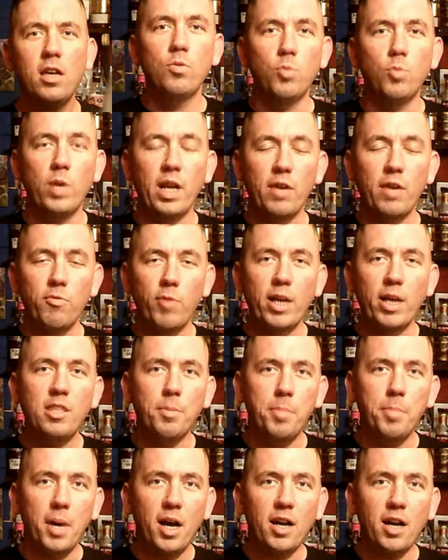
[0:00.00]
When I read the
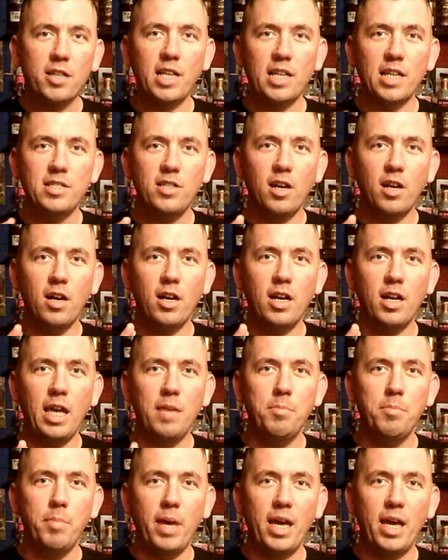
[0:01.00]
box, I saw
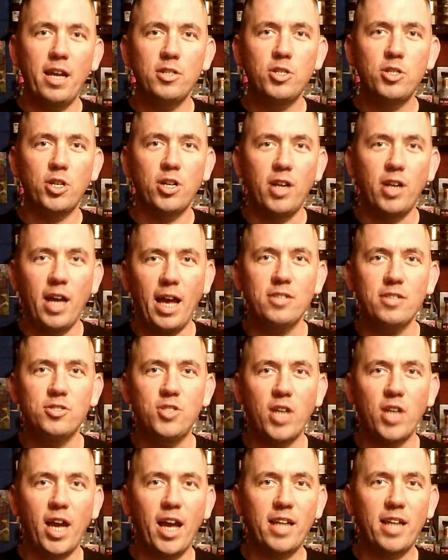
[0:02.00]
a manager at
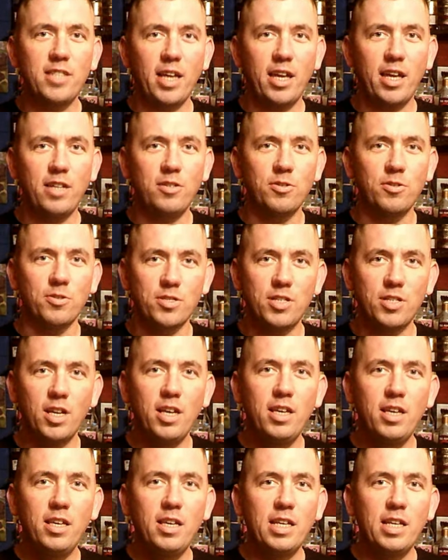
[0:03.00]
Jack Daniel's
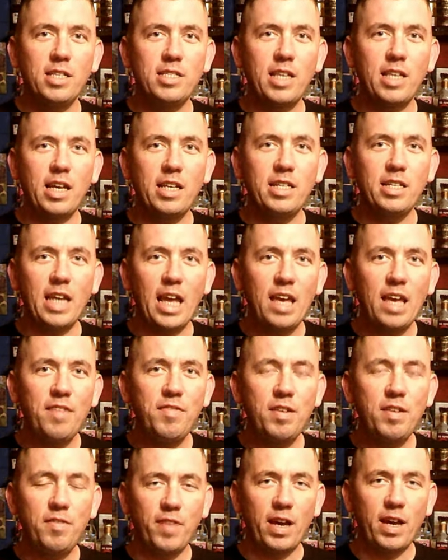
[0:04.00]
is a
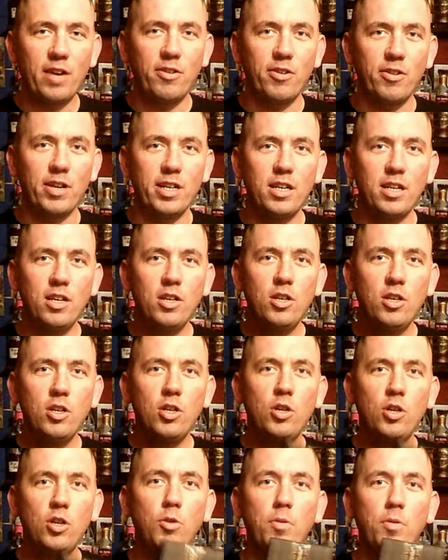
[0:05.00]
Navy veteran
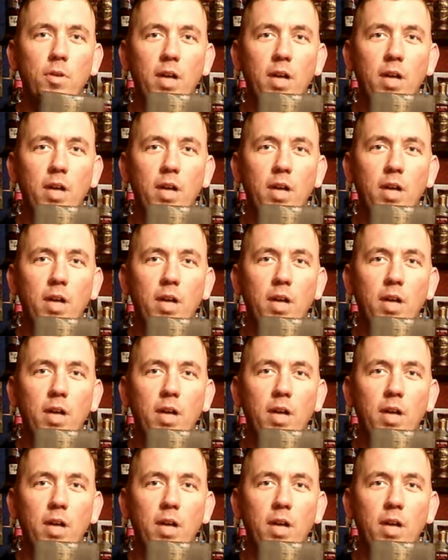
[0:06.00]
who